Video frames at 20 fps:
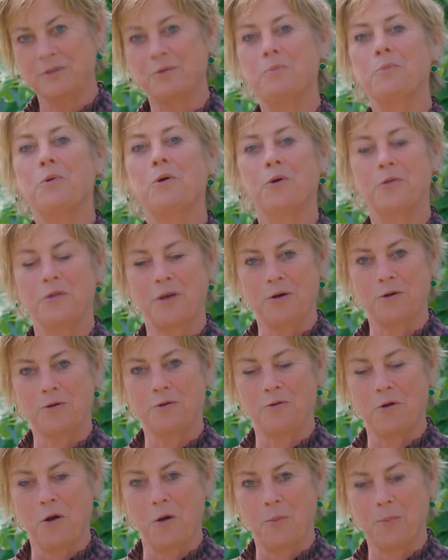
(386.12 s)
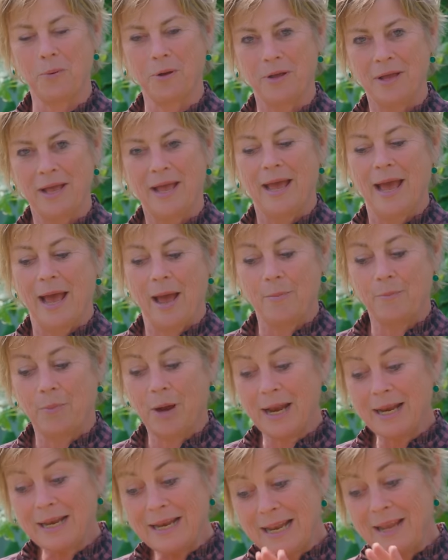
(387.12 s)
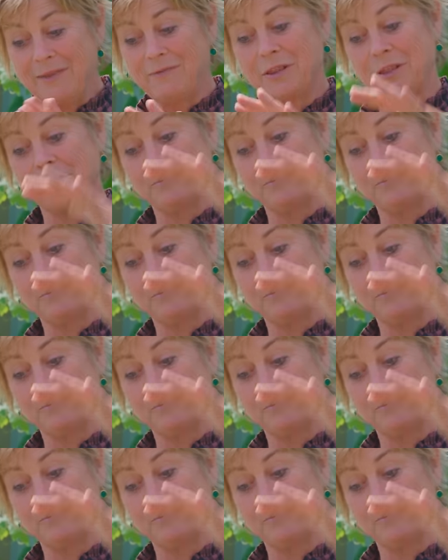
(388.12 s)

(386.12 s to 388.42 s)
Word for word: the more they'll crop. And by leaving